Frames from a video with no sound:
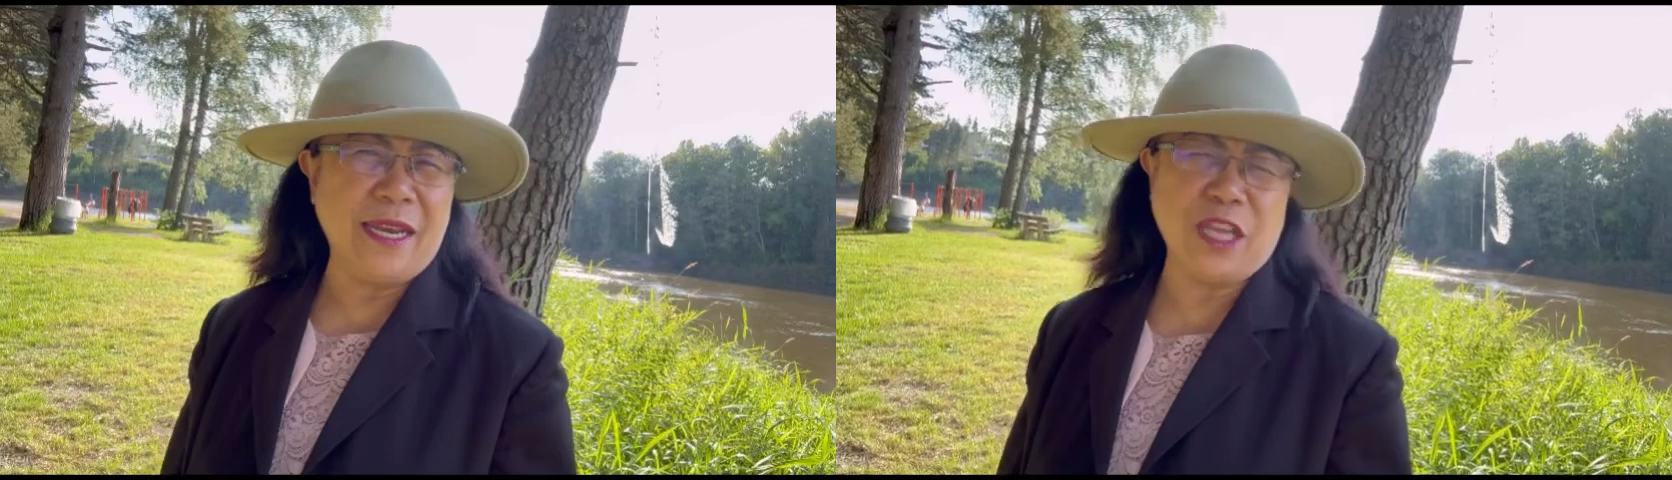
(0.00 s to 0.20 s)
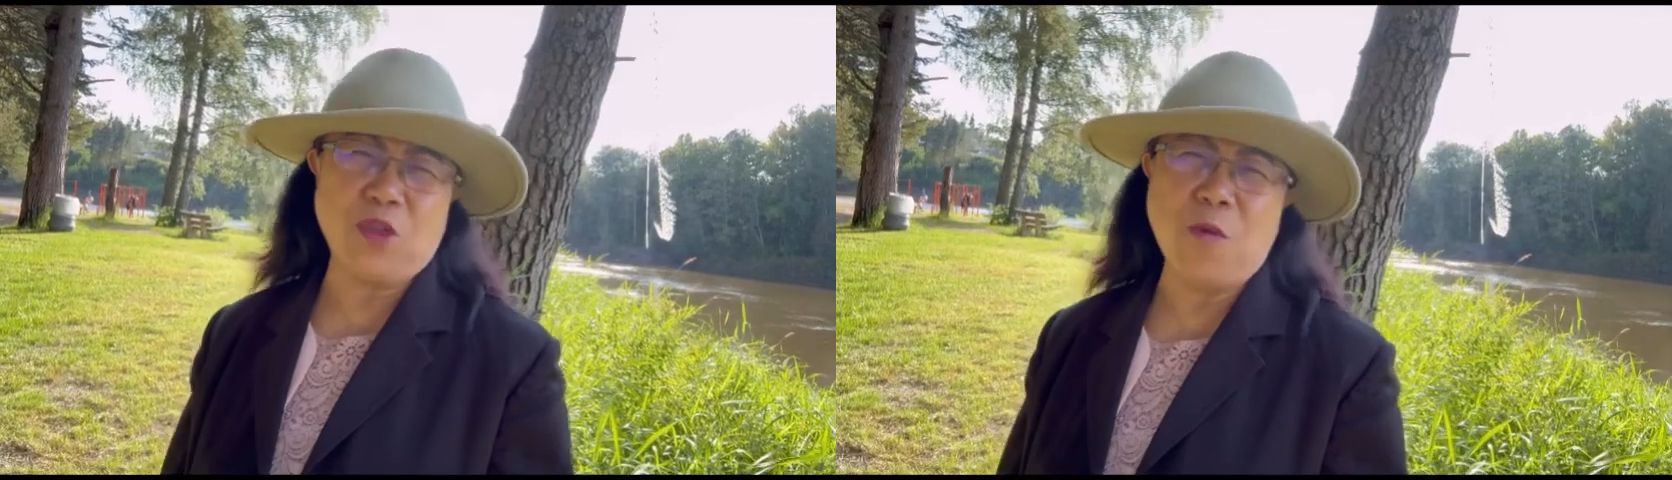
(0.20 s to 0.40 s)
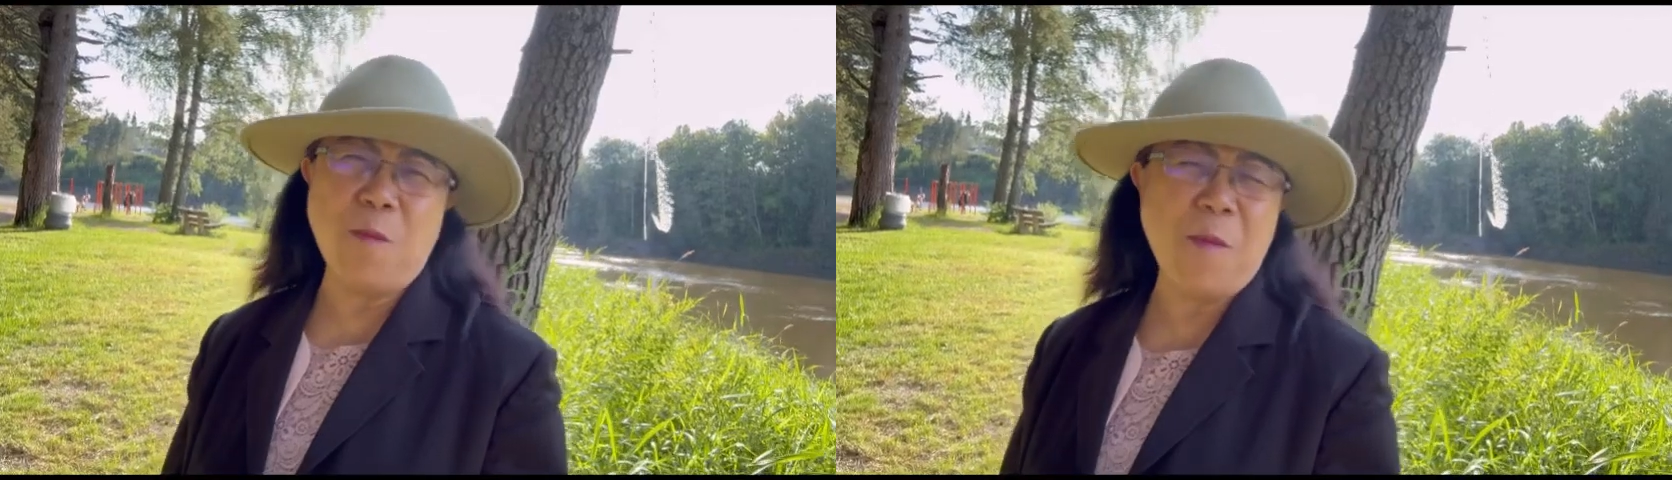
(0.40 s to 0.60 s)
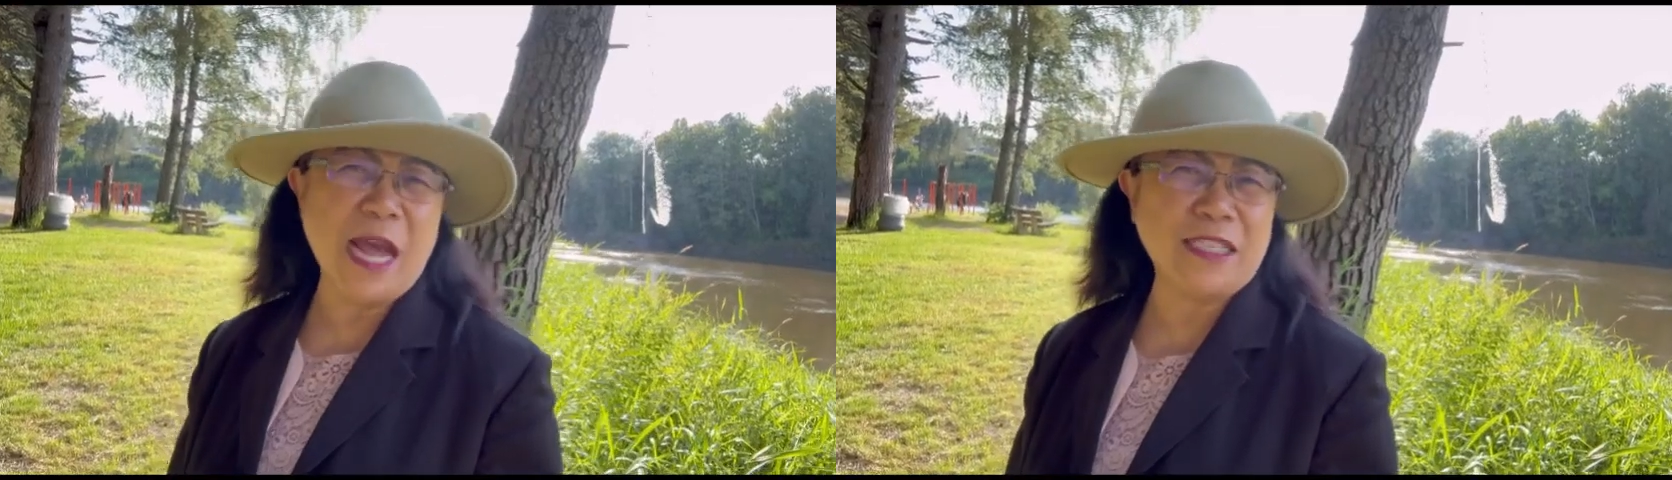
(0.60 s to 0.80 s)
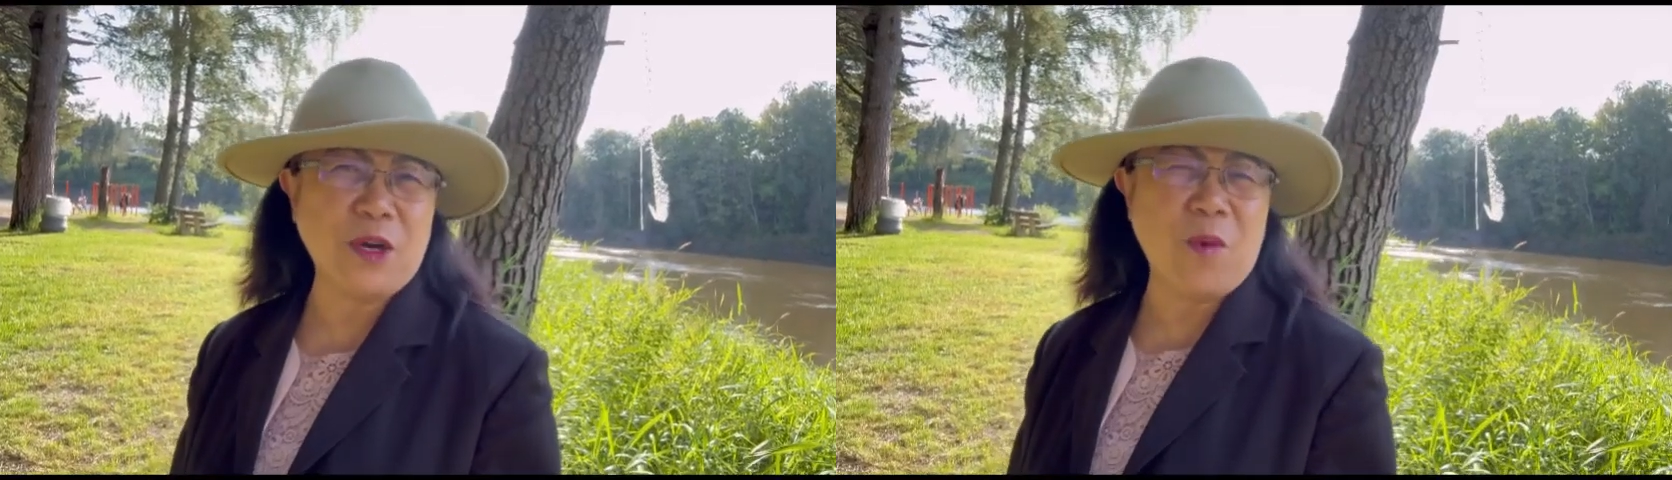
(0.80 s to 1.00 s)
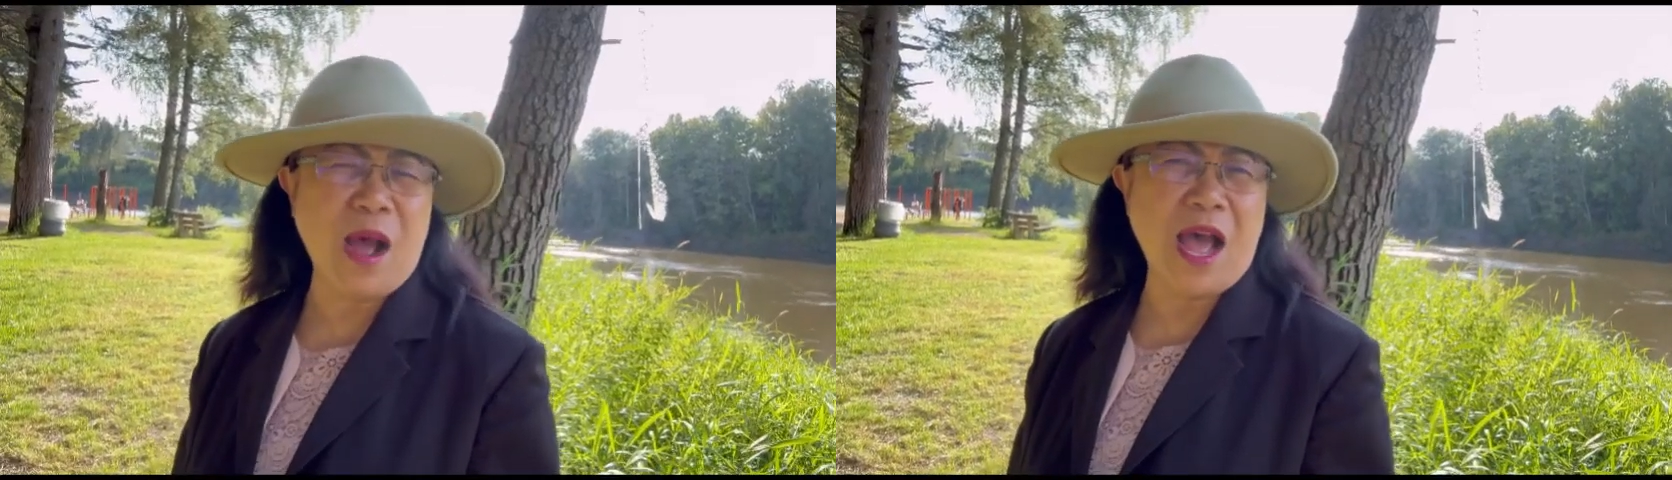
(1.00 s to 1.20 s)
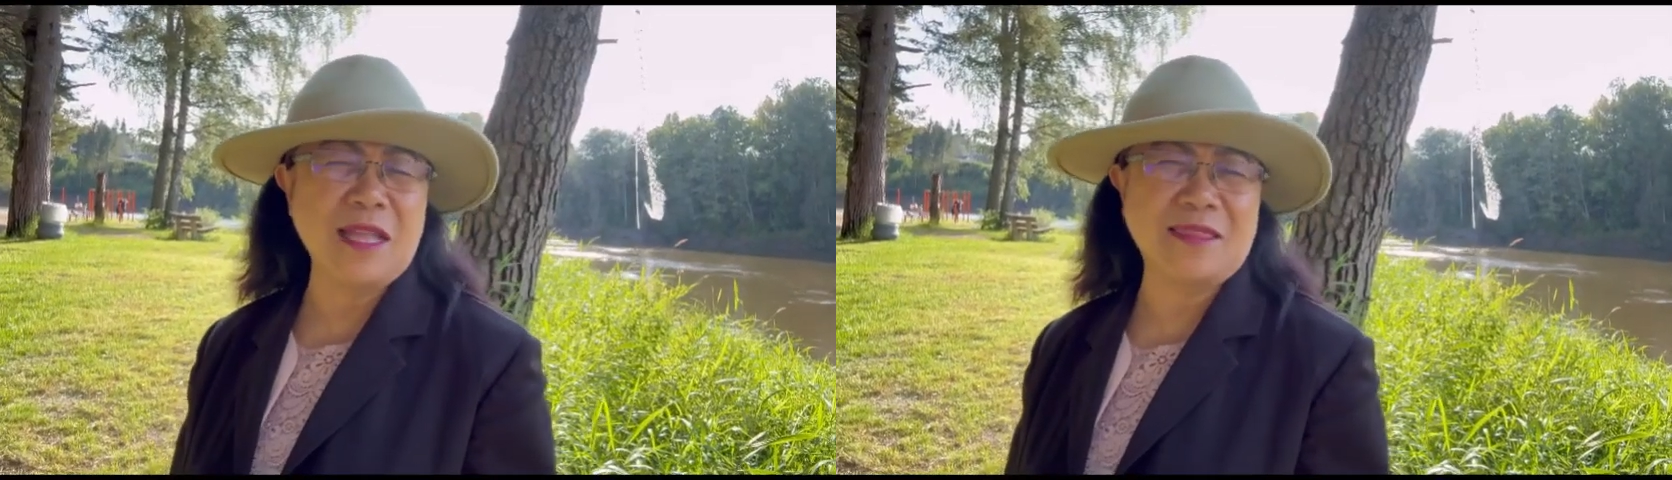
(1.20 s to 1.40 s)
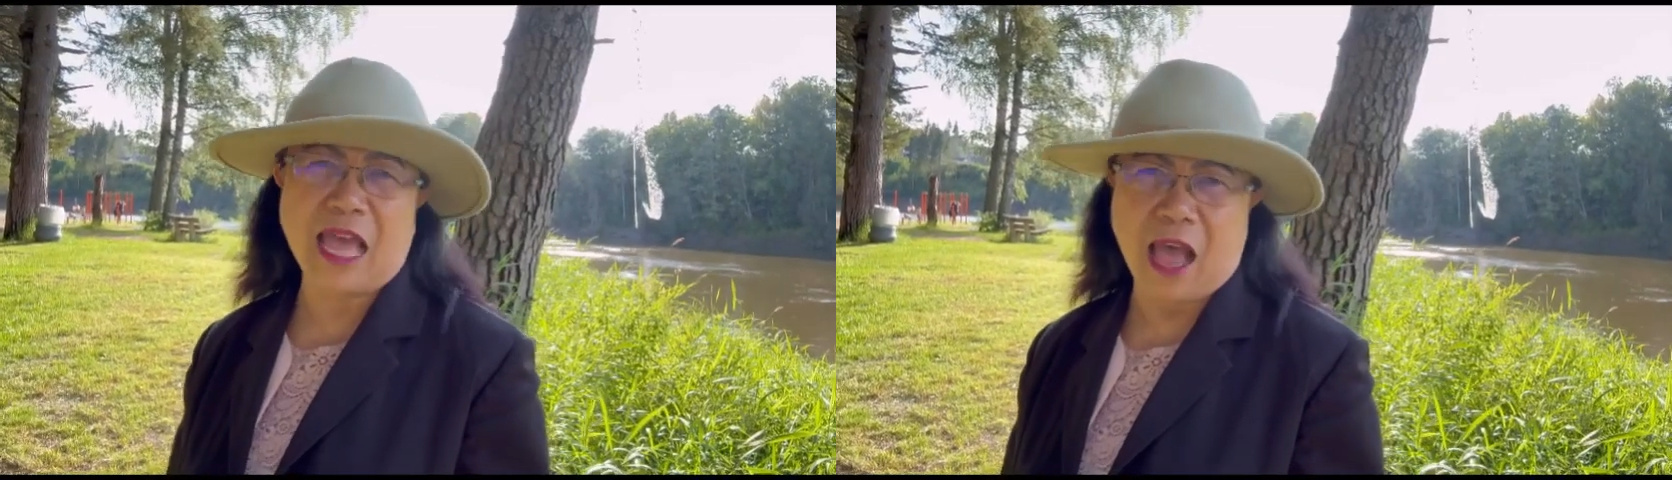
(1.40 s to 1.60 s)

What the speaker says: that no matter what,